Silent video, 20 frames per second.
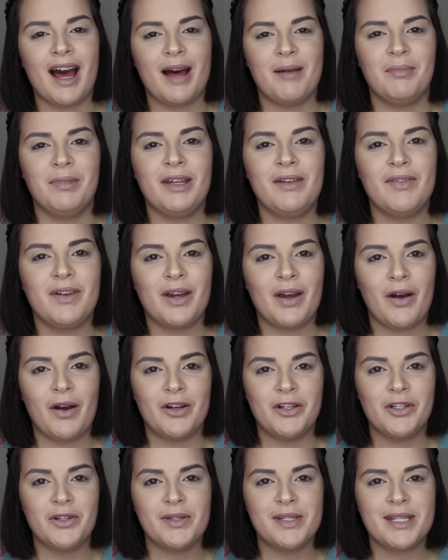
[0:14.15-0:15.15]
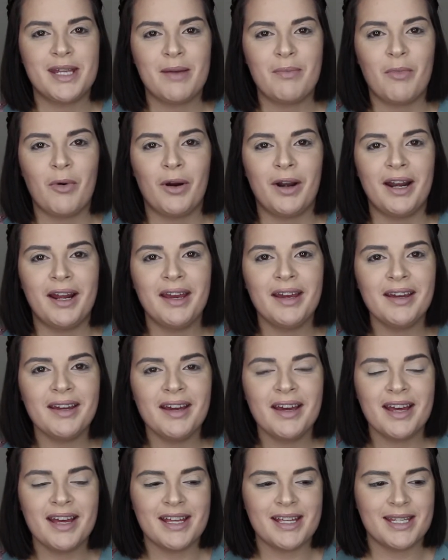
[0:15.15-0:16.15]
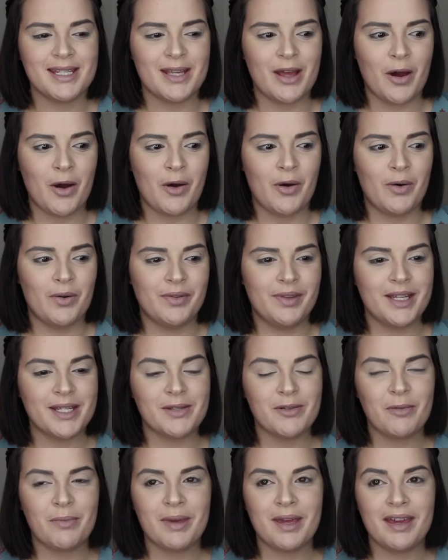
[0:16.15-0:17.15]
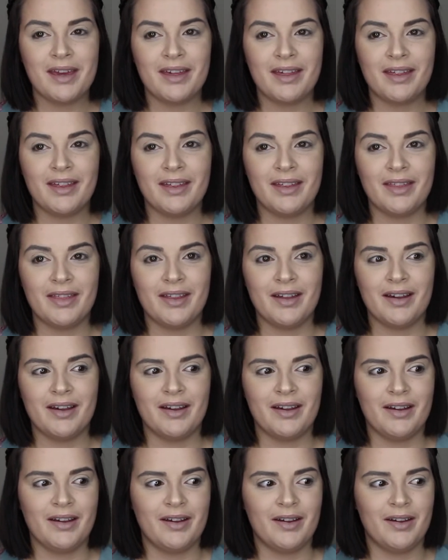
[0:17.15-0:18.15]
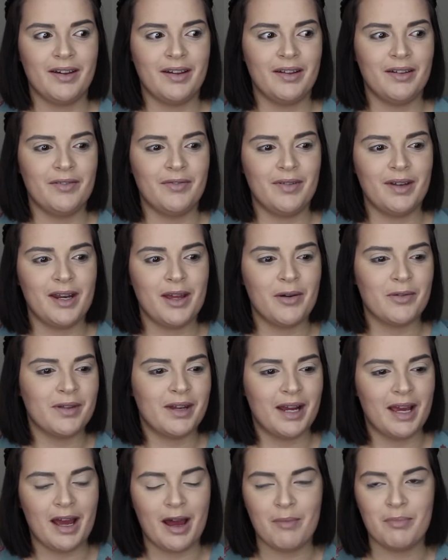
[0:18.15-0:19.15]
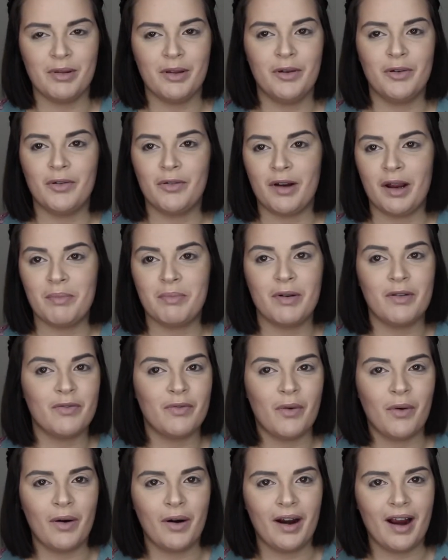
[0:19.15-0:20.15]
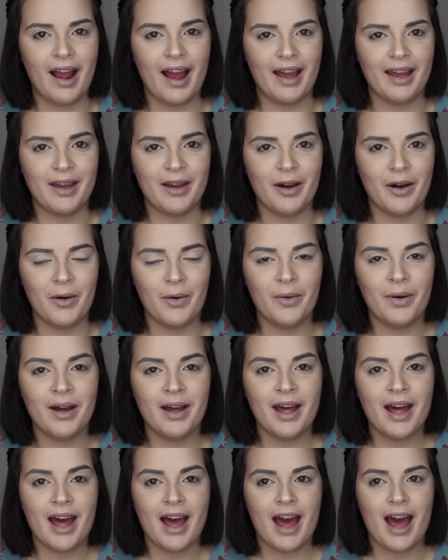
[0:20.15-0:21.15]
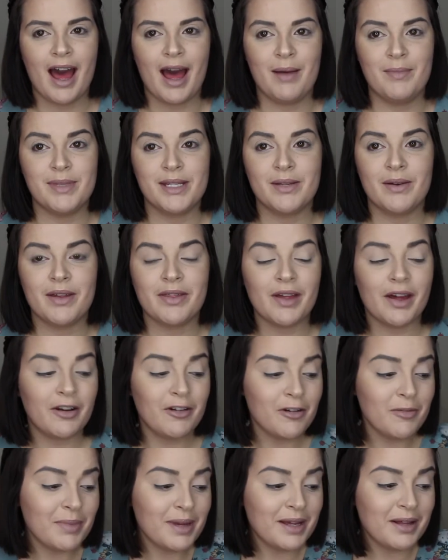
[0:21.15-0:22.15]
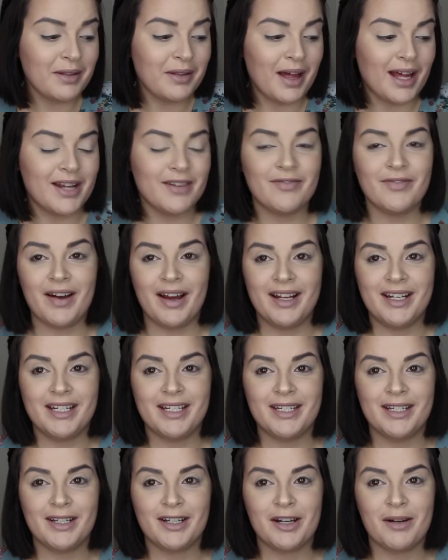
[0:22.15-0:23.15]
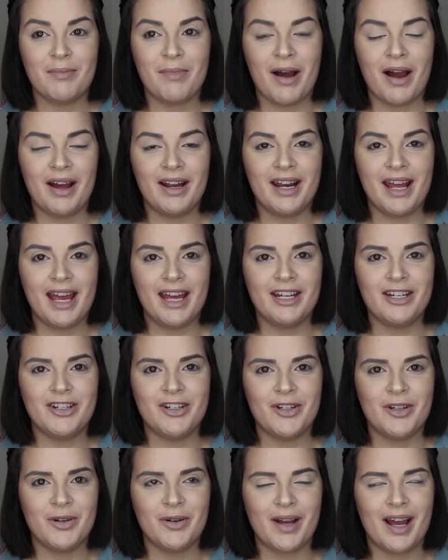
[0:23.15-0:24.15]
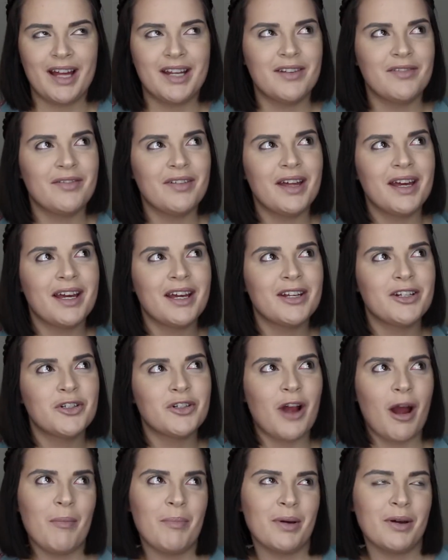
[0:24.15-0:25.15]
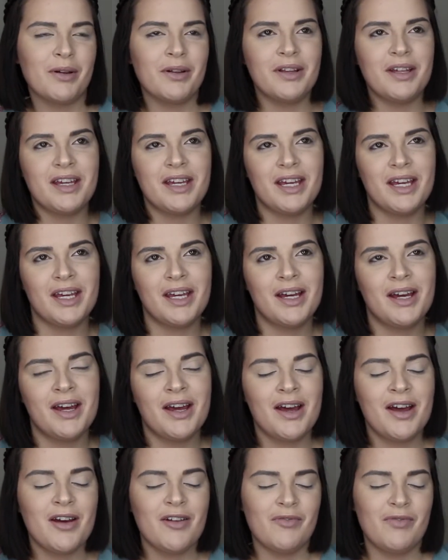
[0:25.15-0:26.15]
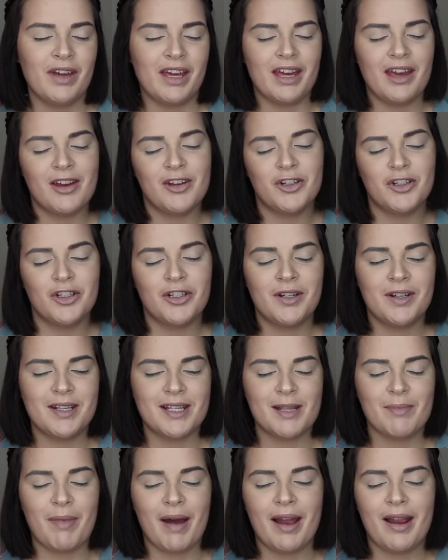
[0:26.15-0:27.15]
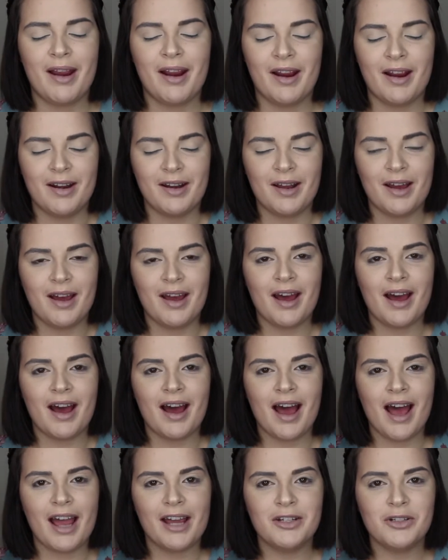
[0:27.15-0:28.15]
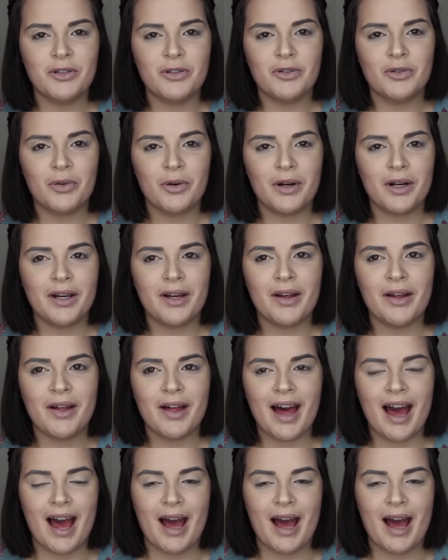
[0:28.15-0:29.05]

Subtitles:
leaving on Tuesday morning. So this will be the video that I upload right before I go. So I thought it would be a lot of fun to come on and do kind of like a tropically vacation inspired eye tutorial.